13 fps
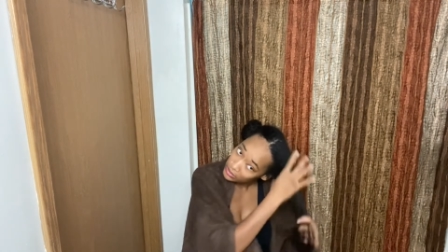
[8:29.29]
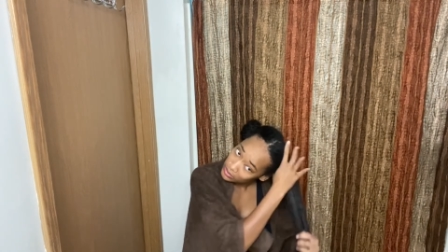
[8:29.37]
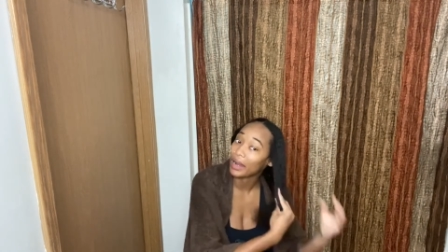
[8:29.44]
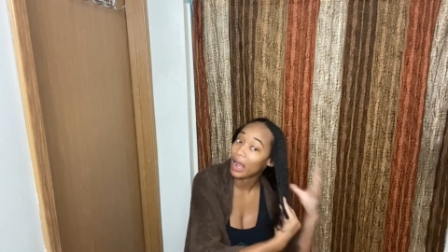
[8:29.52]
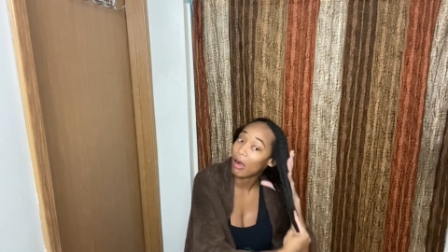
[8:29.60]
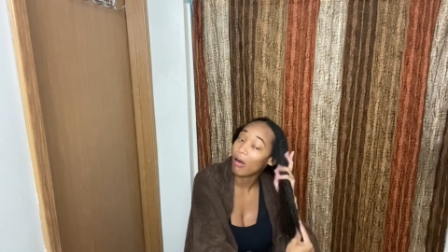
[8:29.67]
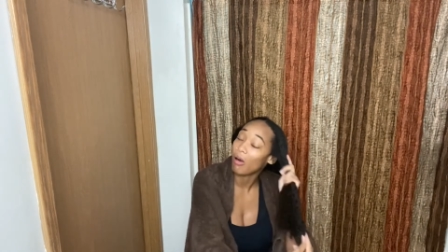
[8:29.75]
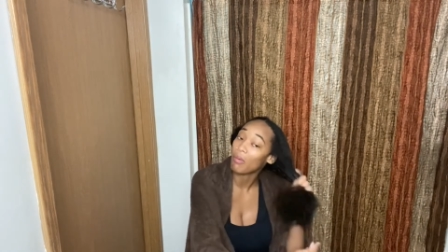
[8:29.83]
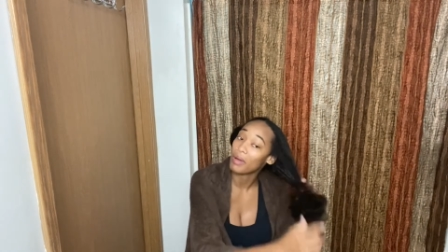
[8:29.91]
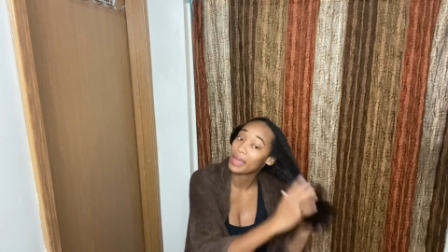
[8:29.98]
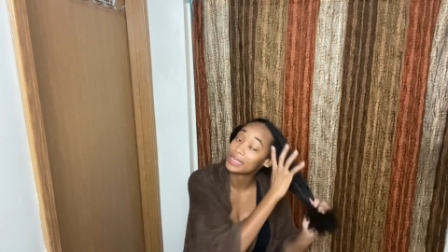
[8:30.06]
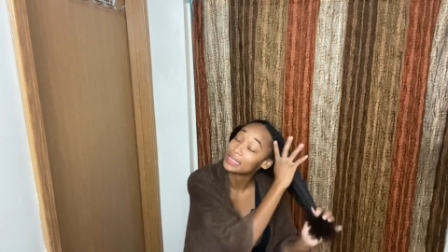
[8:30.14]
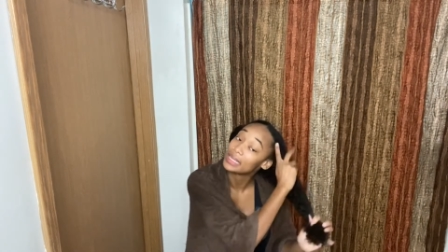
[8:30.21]
I
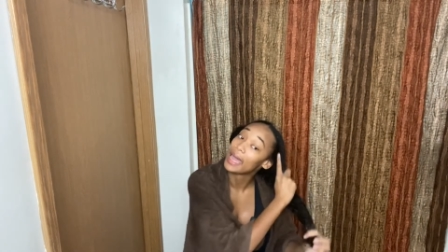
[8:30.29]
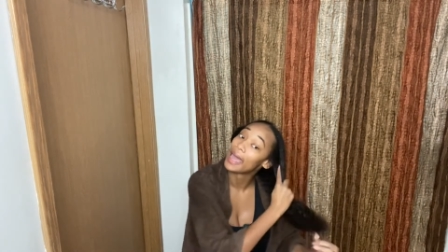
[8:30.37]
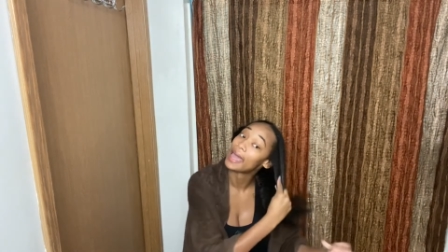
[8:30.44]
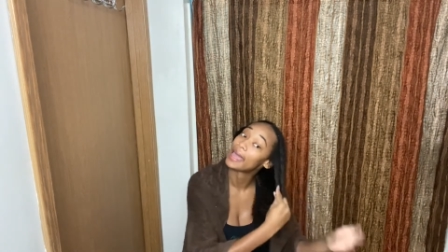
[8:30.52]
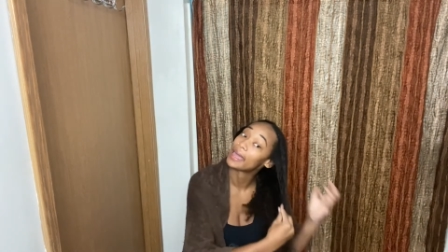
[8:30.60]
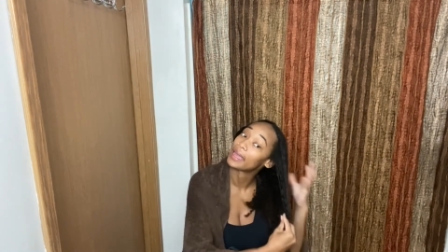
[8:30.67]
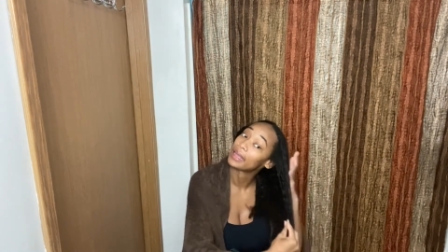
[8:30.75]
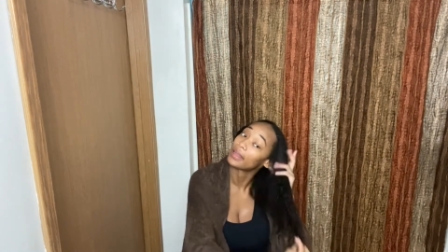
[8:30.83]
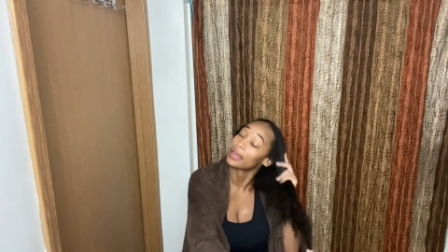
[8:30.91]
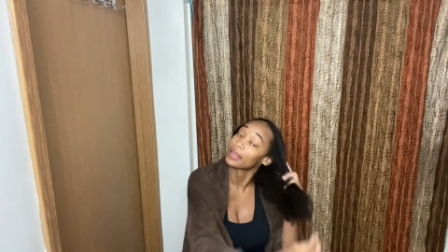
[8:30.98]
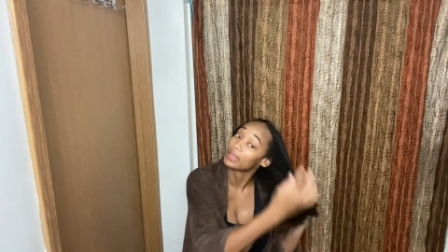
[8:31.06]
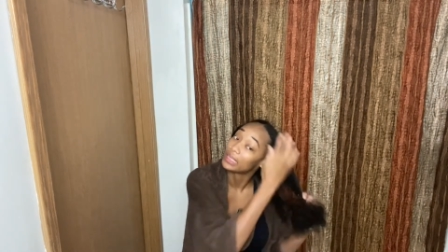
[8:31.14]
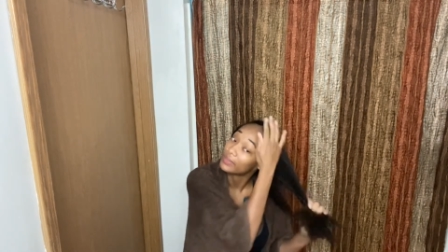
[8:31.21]
always add a
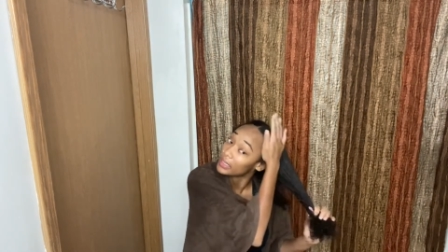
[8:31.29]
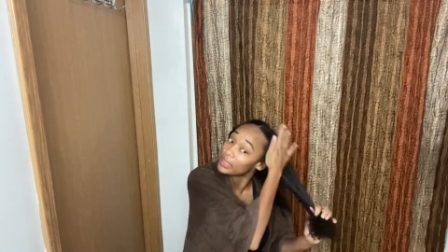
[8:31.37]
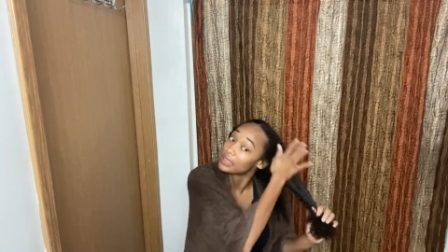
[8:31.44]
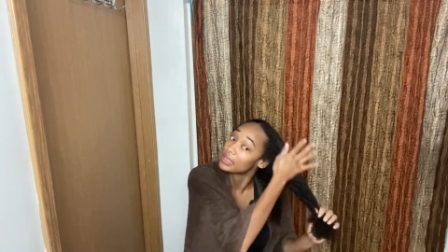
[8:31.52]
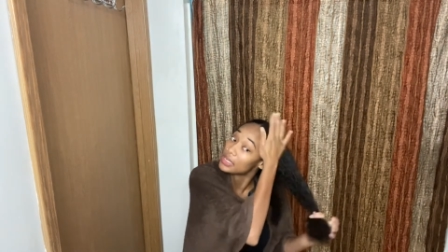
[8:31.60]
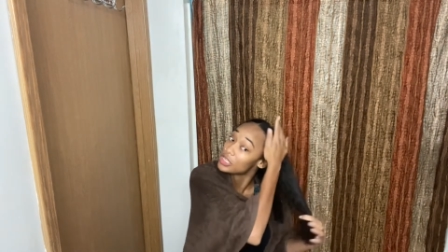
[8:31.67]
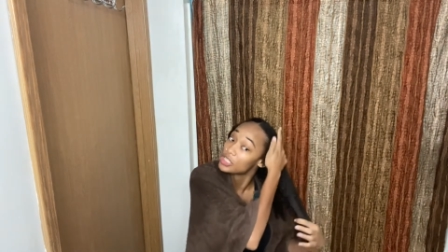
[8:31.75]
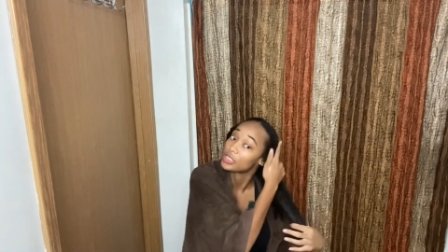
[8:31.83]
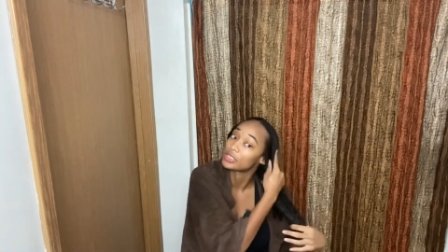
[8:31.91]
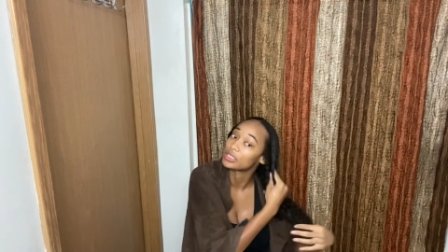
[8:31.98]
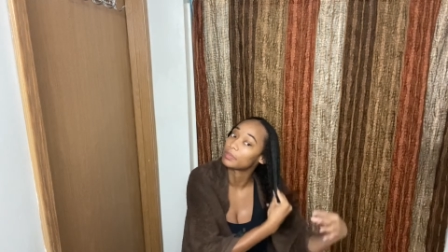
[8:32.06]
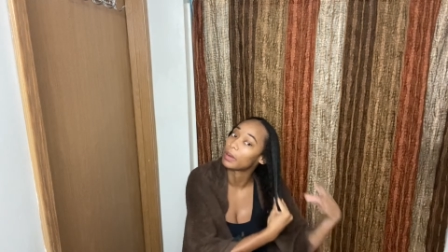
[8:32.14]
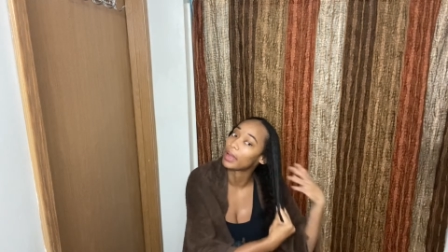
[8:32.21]
leave-in conditioner
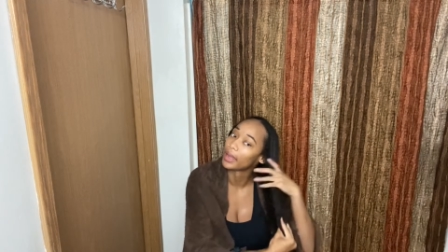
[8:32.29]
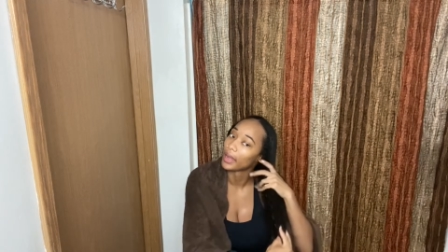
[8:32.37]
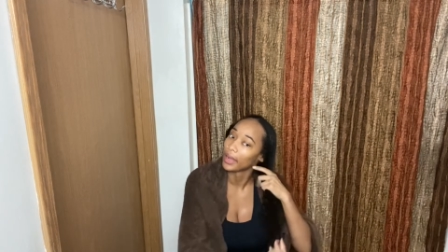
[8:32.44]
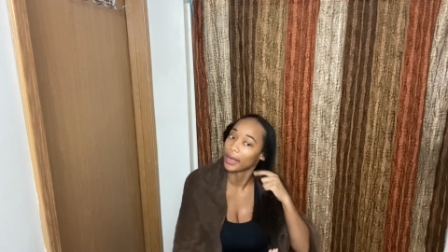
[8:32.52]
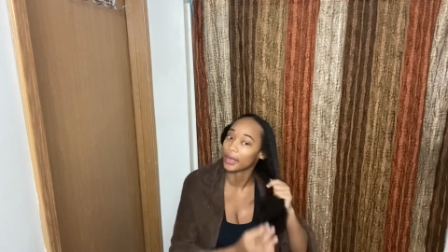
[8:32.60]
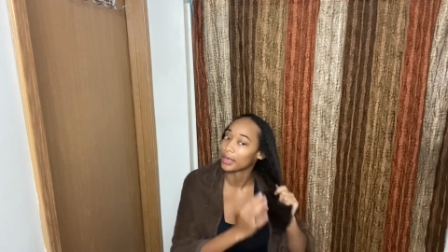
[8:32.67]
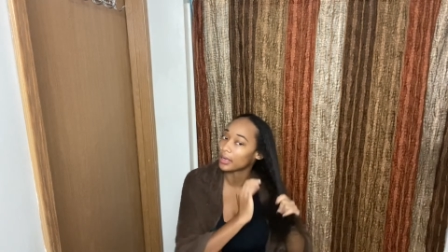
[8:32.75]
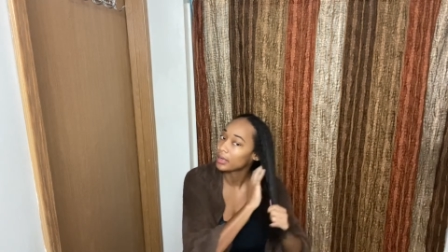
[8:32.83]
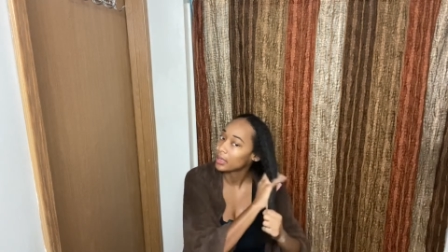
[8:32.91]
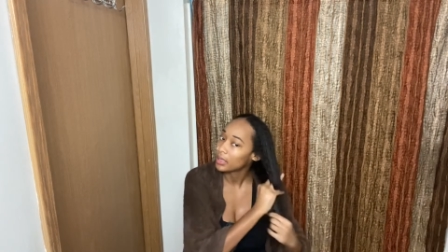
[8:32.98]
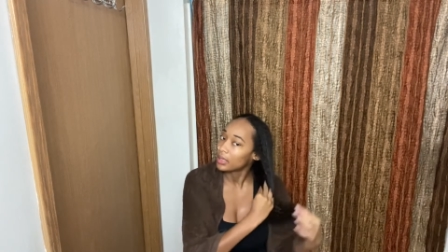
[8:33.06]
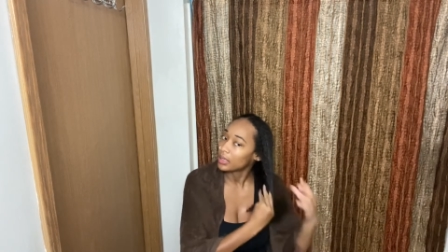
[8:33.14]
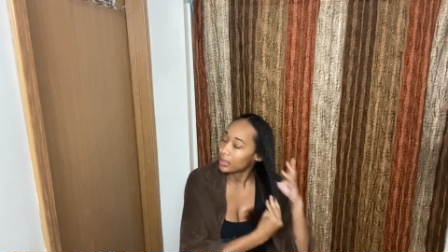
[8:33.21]
to my hair
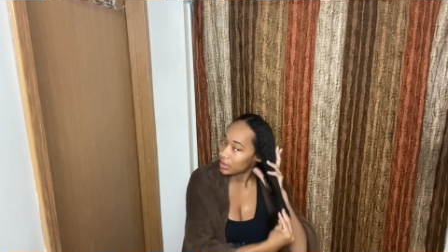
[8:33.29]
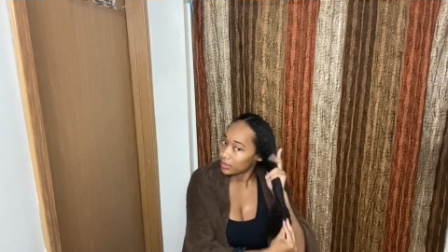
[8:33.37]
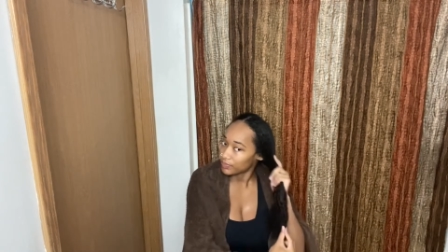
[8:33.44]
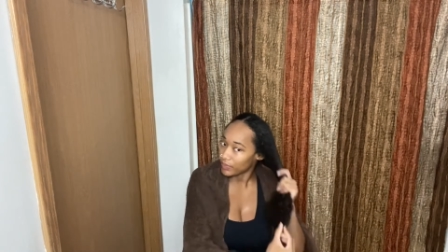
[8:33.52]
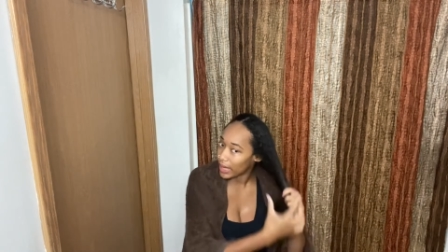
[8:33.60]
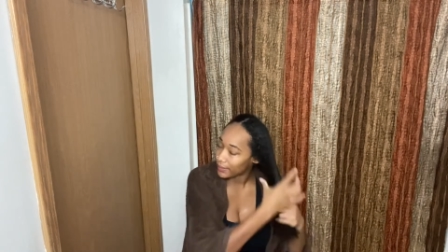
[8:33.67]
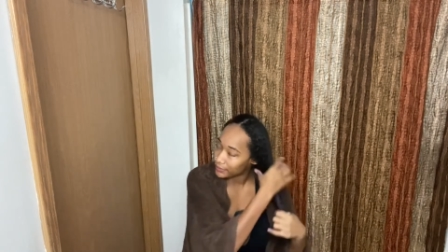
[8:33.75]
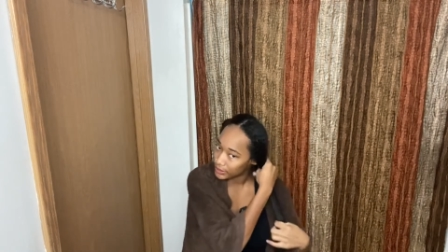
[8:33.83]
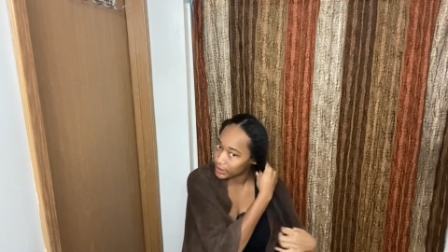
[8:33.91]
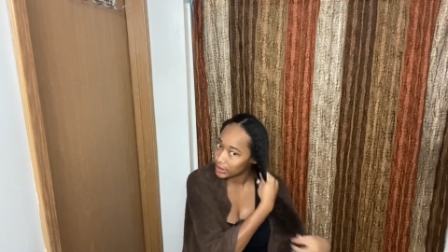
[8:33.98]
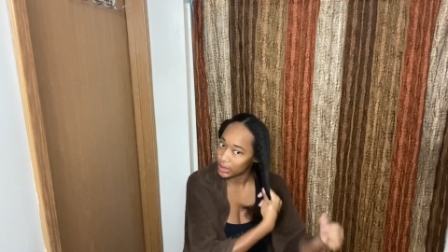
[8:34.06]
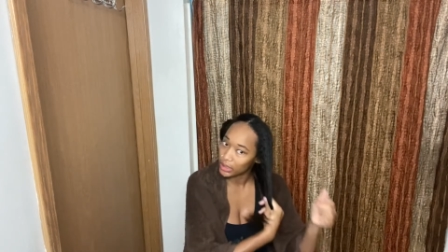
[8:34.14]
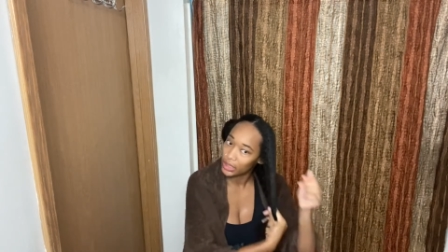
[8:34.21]

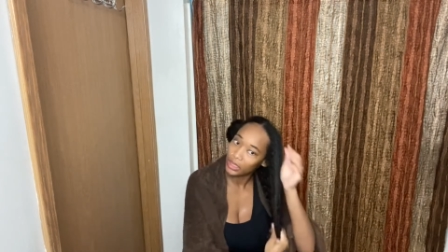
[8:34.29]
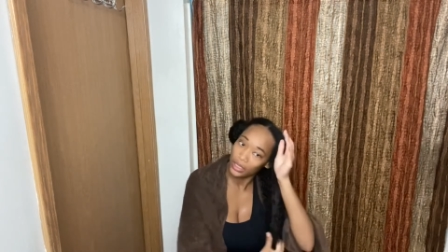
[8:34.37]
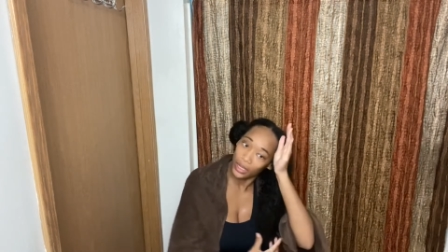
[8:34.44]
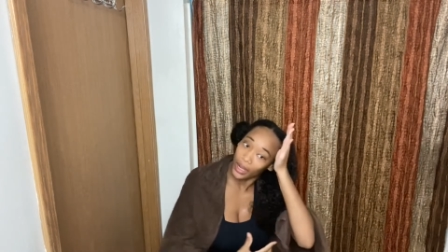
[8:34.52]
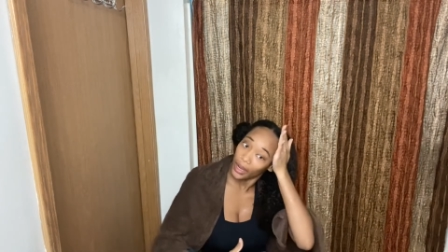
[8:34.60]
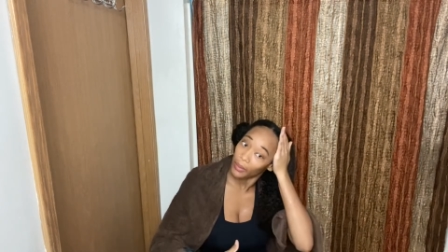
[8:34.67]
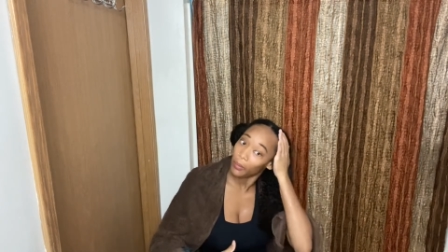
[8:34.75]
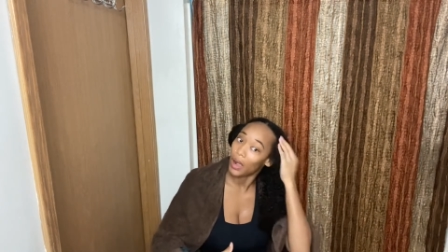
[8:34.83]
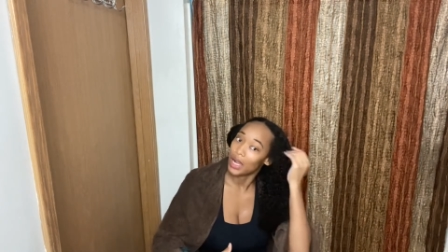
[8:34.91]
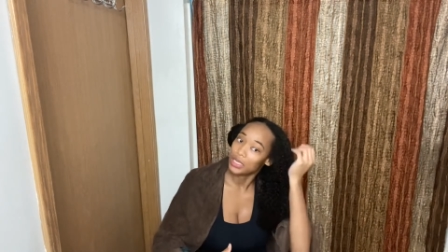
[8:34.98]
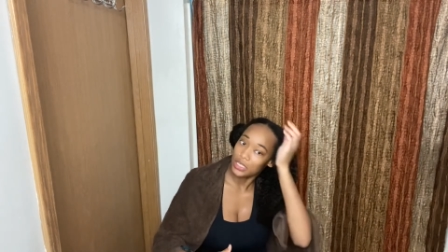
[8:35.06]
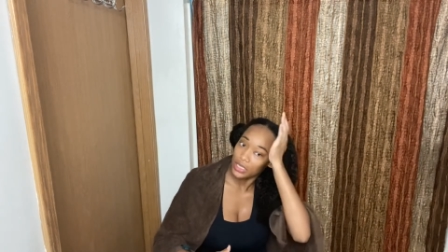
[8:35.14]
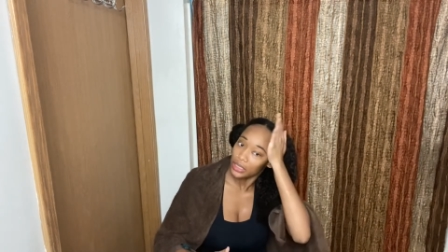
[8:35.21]
after I
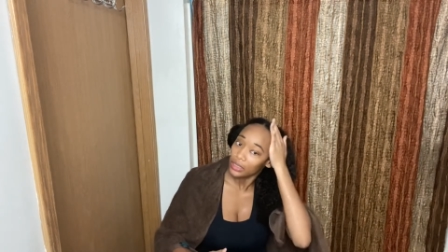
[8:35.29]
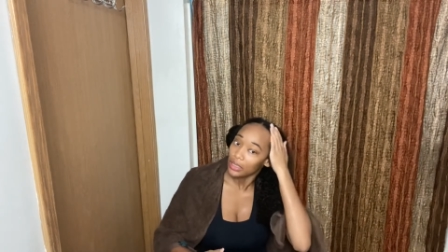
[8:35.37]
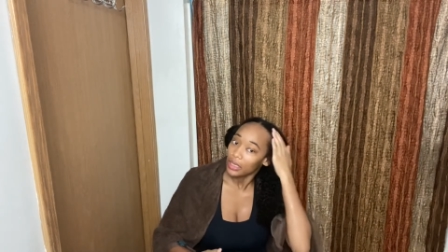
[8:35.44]
wash it.